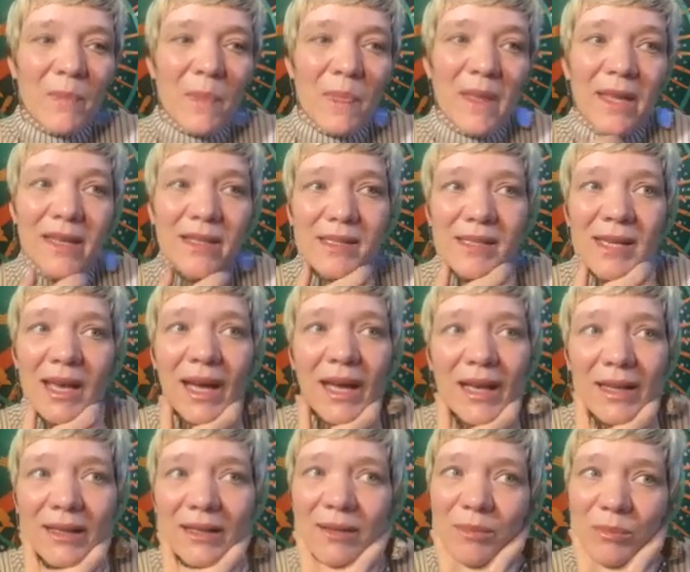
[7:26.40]
he's
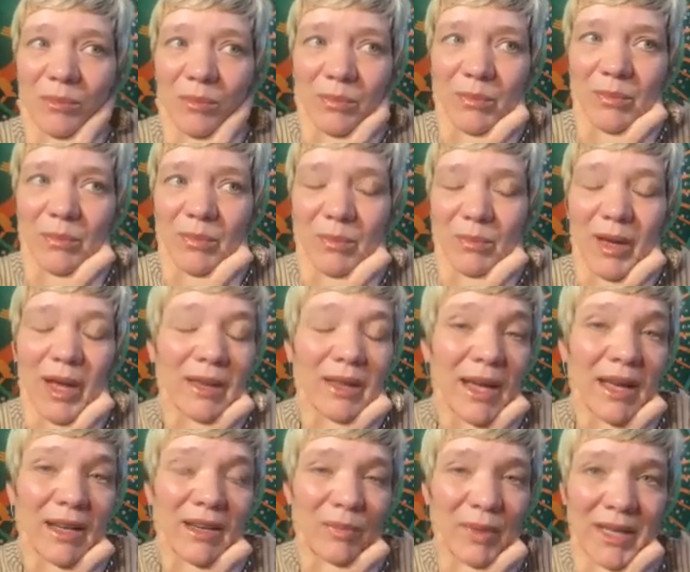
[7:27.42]
had a
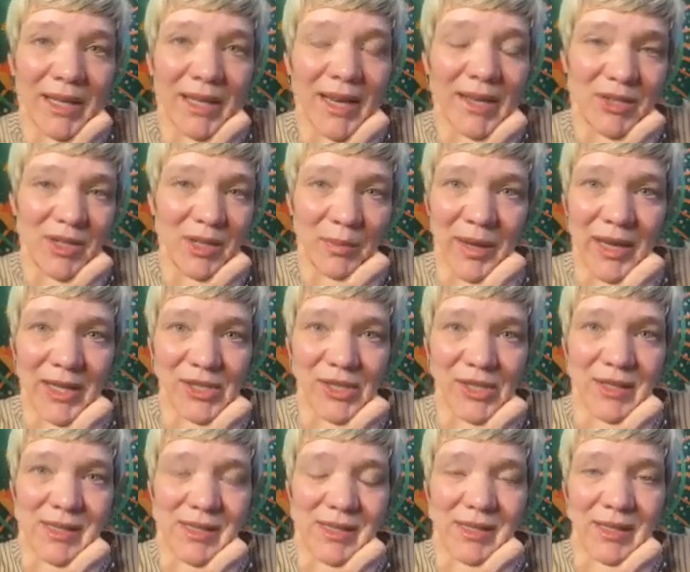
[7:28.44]
lot of pediatric
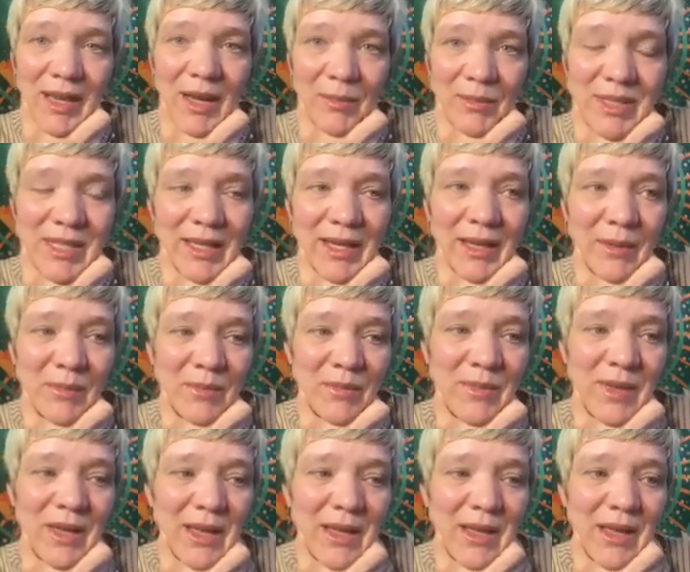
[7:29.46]
patients come to him
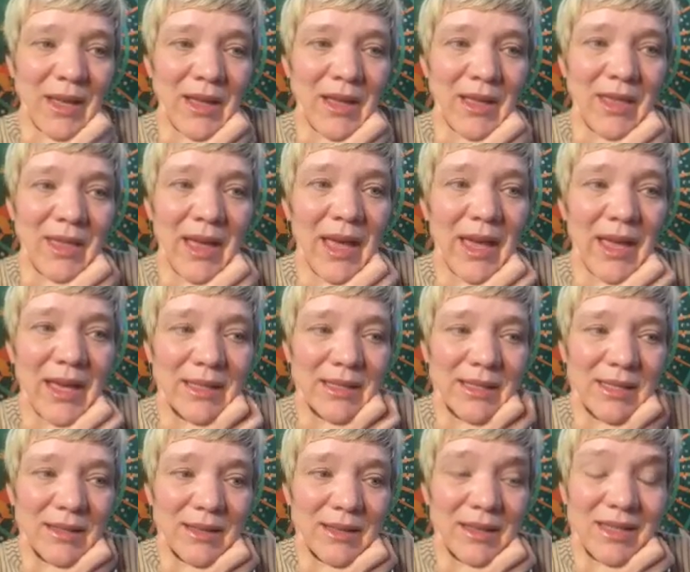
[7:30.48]
that
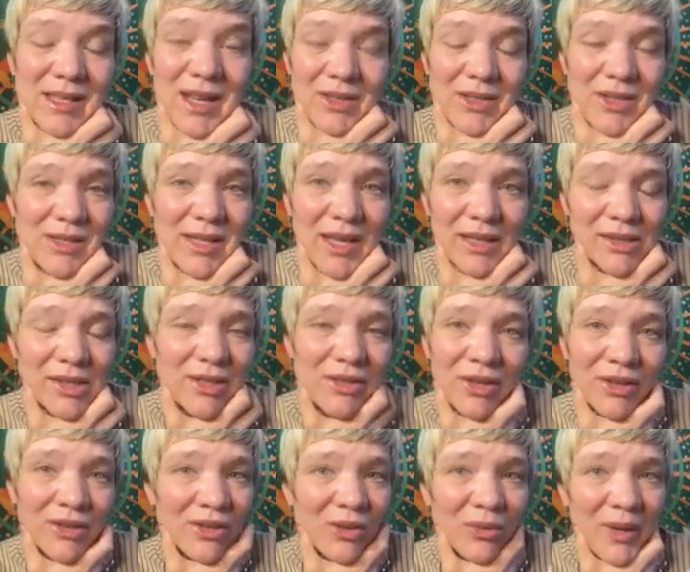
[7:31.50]
the doctors actually
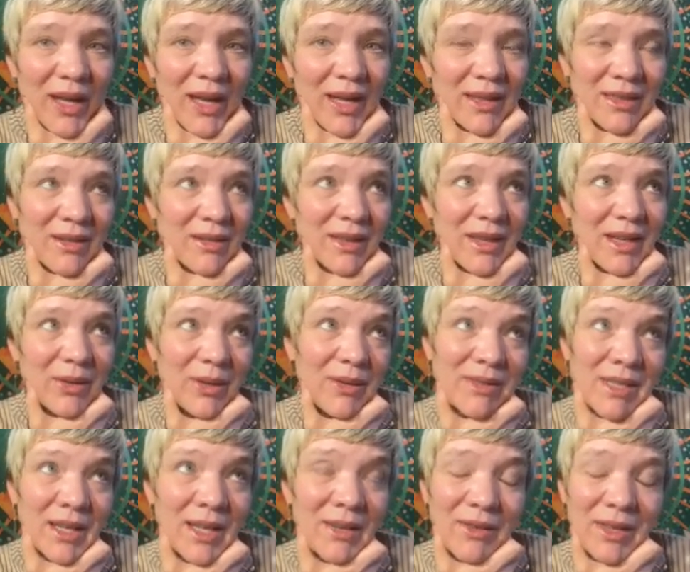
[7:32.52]
turned away, and they're like, we've
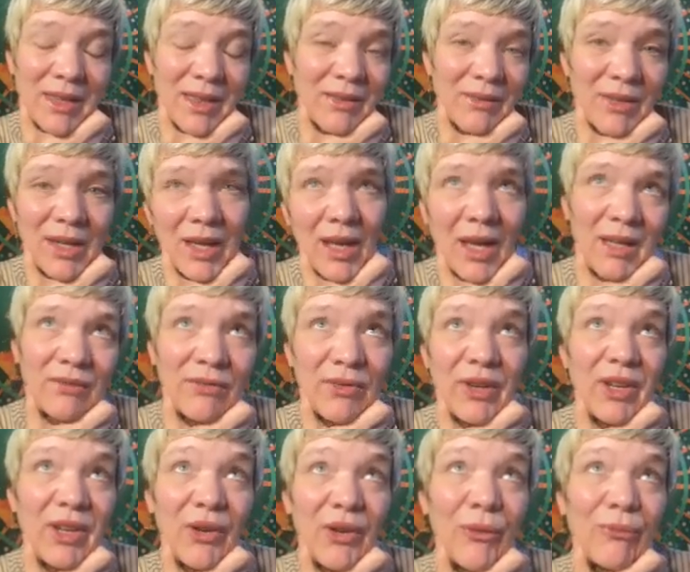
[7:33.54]
done everything we can for
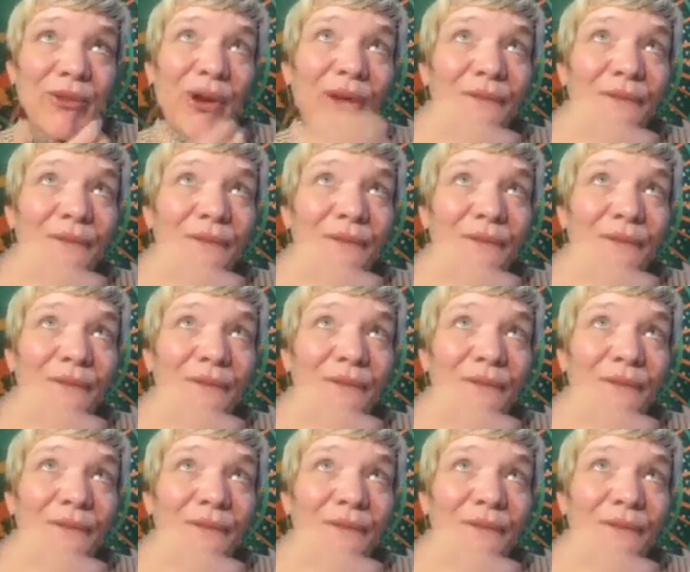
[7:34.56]
you.